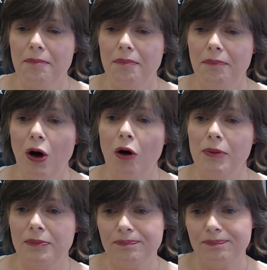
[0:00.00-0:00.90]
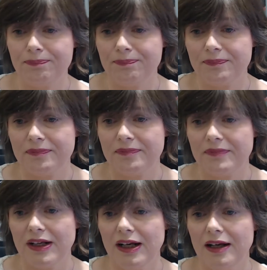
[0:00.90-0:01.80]
Bob,
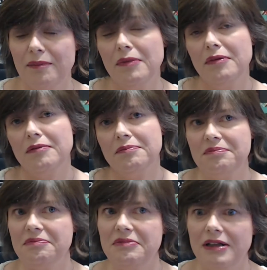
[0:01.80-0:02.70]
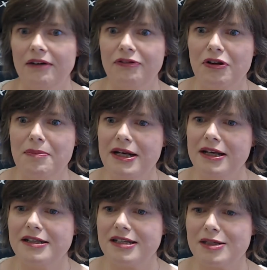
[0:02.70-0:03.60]
after the
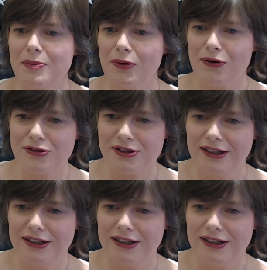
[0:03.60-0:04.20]
Minions, I suppose.